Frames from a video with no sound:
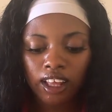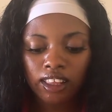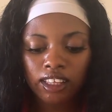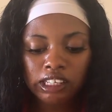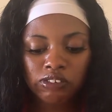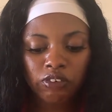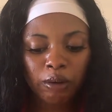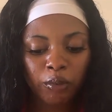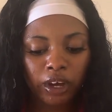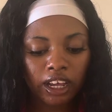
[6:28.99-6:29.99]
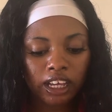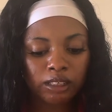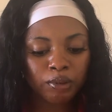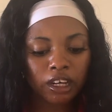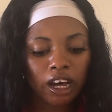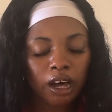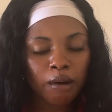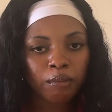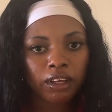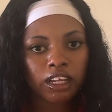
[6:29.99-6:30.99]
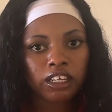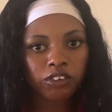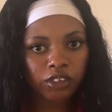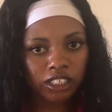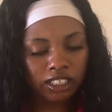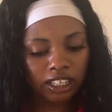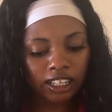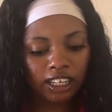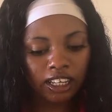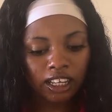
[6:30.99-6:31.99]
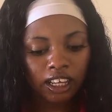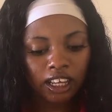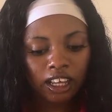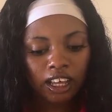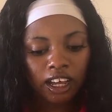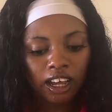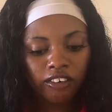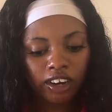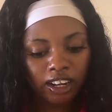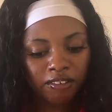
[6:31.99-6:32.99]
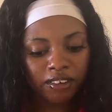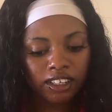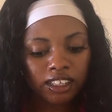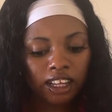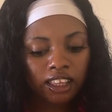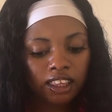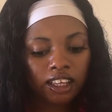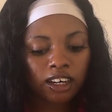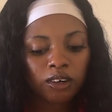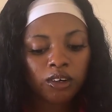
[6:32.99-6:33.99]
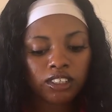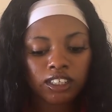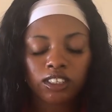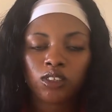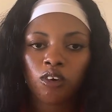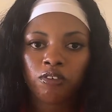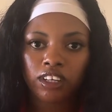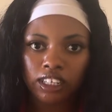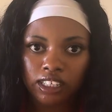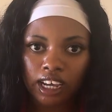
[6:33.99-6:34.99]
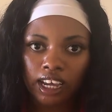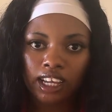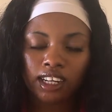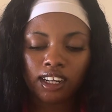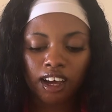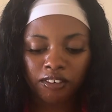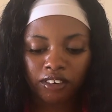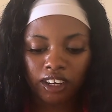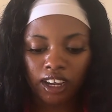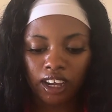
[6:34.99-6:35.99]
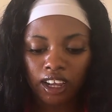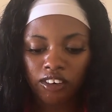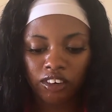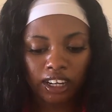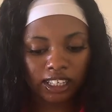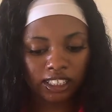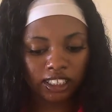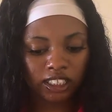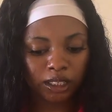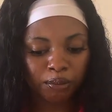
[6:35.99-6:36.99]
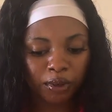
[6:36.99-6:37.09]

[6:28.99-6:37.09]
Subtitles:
This framework has become increasingly relevant in the context of India and Africa relationship.